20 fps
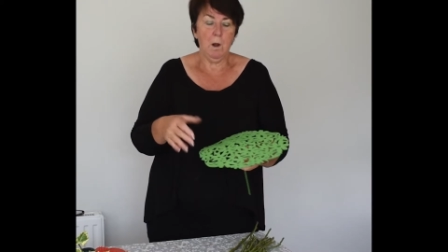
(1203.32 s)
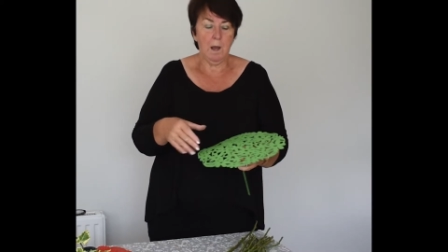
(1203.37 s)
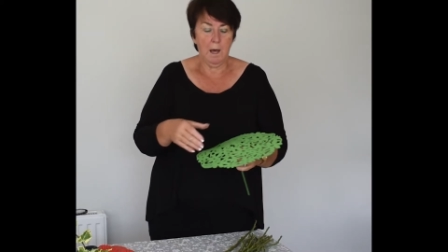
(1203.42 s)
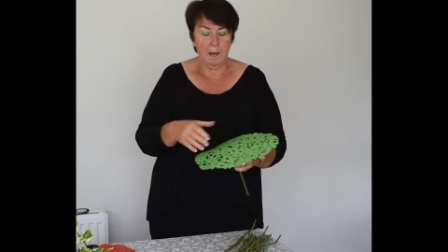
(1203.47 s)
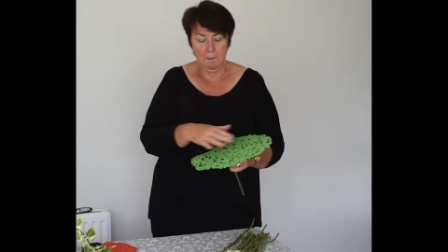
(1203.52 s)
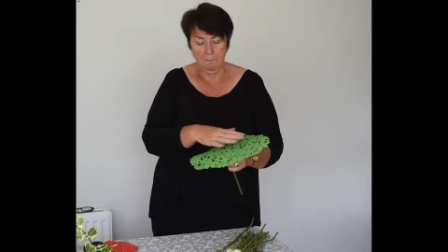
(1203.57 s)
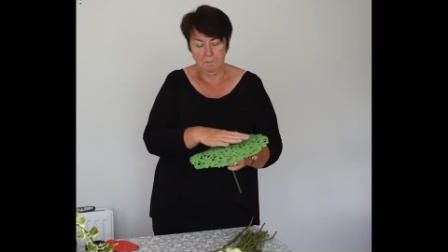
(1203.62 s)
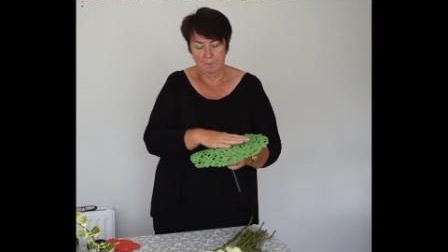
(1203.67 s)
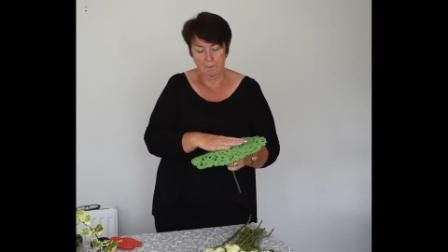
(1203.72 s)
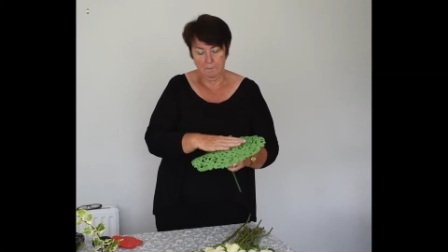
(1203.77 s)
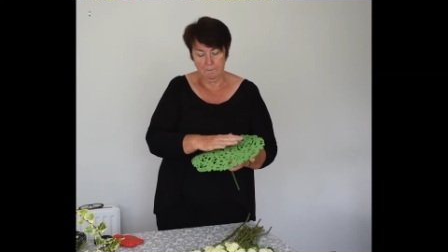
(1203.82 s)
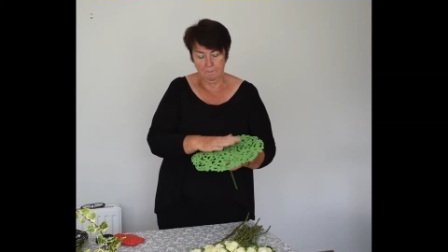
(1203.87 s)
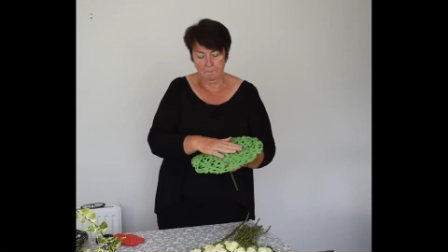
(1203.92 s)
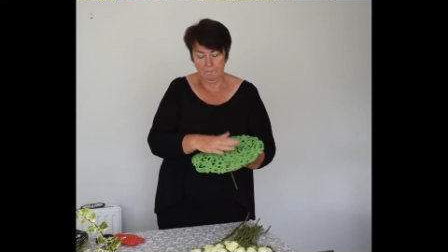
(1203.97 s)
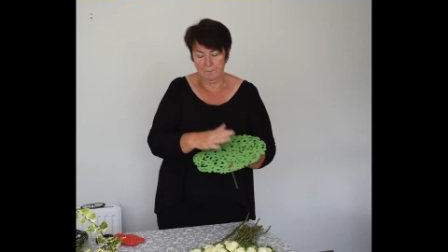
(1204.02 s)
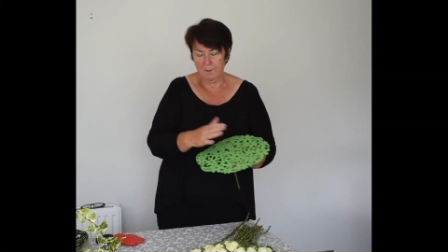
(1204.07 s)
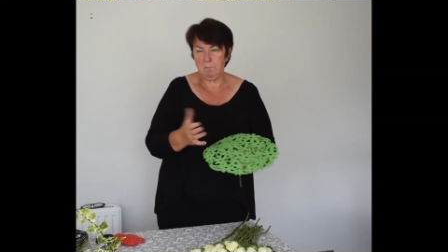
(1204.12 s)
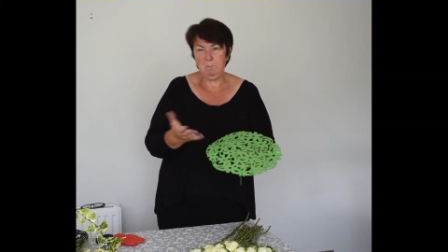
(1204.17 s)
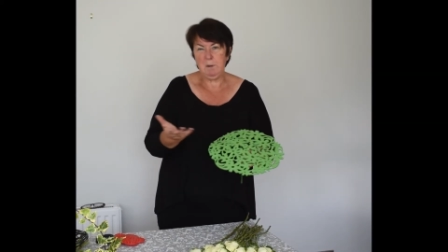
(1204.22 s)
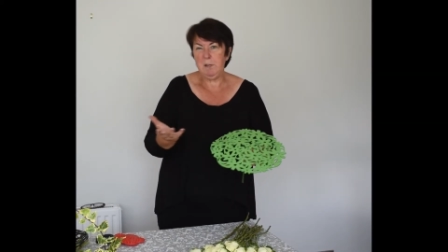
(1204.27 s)
up,
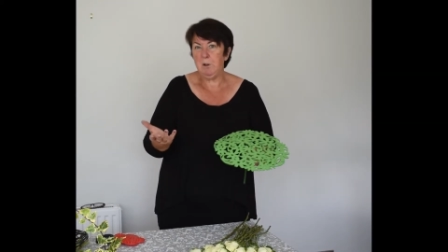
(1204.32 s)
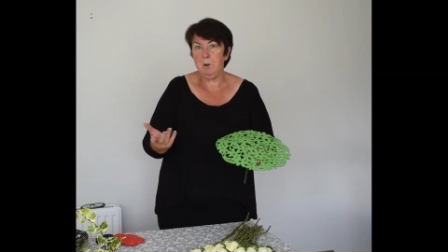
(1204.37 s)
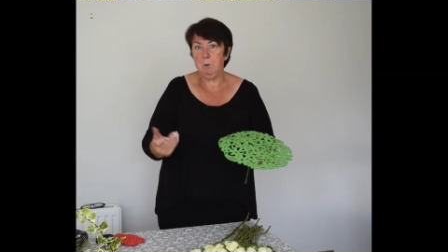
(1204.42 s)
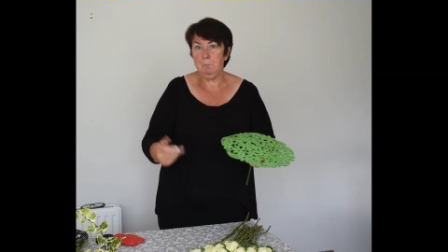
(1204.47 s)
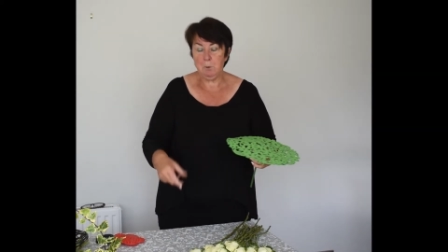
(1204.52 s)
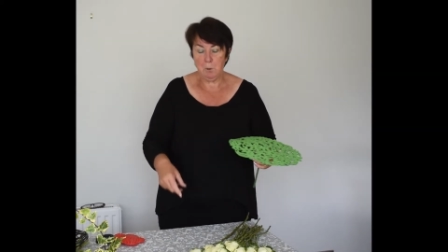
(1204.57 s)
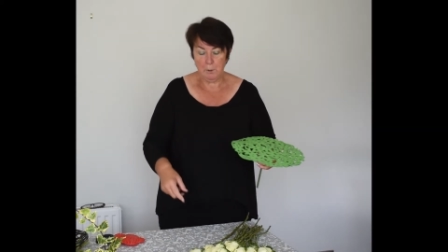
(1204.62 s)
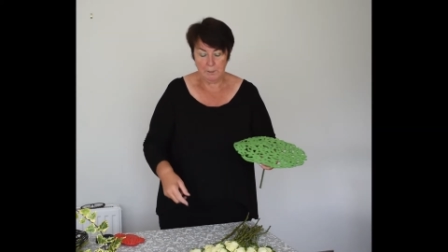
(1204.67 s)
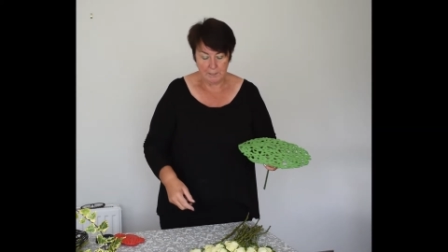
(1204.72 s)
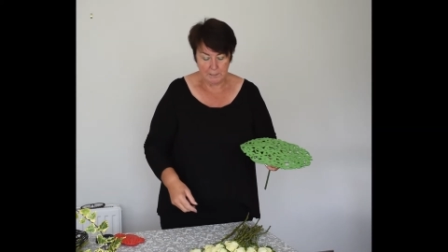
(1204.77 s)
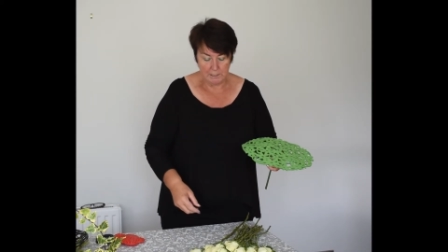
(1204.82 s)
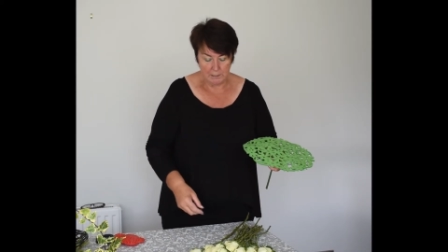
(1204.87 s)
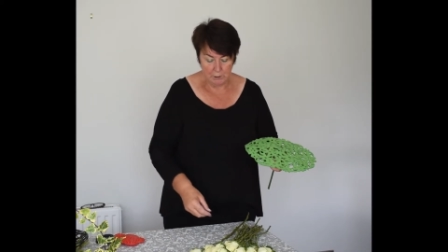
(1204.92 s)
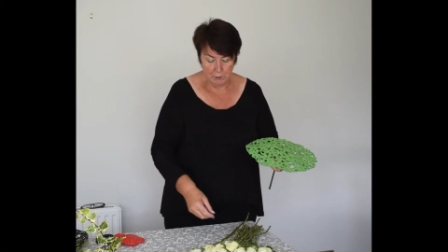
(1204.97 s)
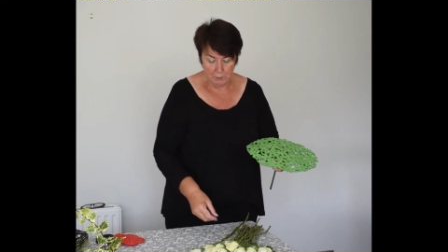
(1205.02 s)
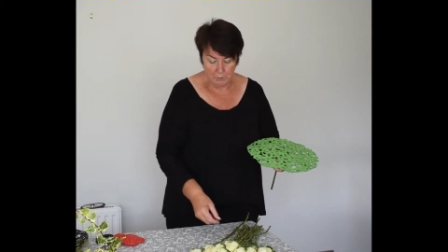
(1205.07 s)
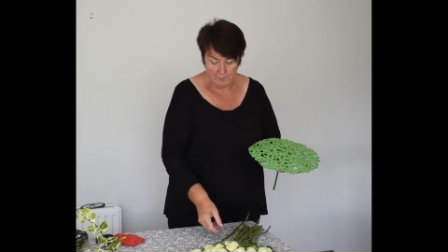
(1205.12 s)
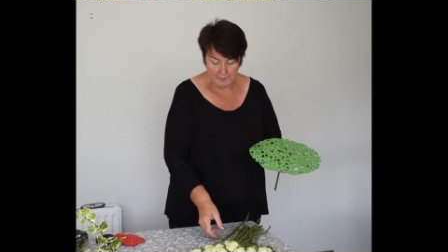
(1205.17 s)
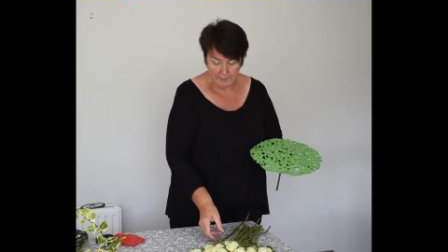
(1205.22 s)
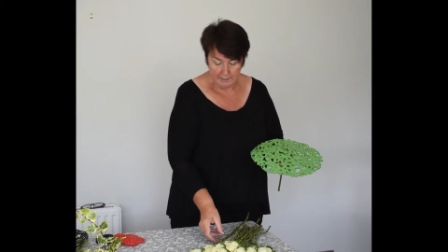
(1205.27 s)
there'd be no point in
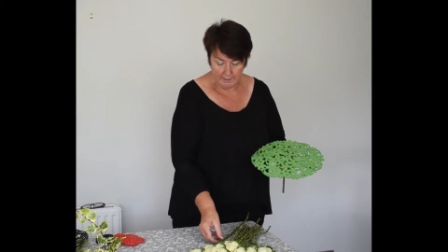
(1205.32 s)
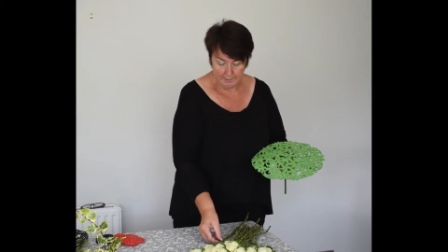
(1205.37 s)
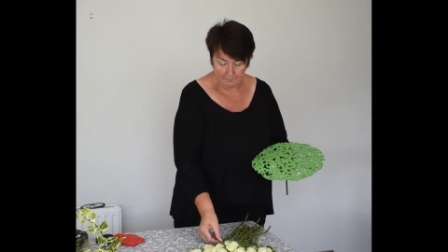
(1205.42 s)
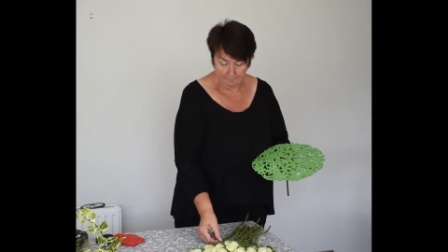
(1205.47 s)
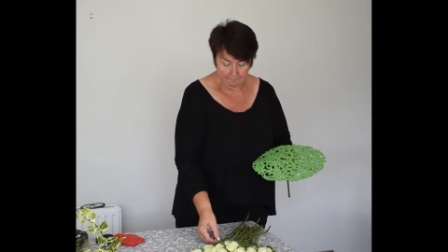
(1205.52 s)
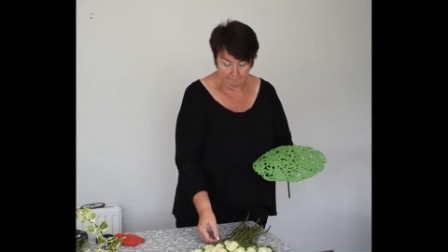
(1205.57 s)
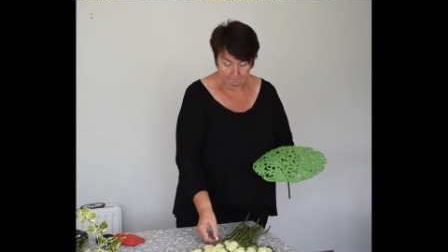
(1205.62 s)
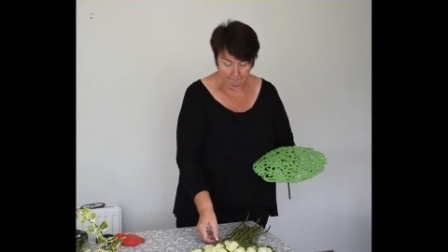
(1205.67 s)
using it.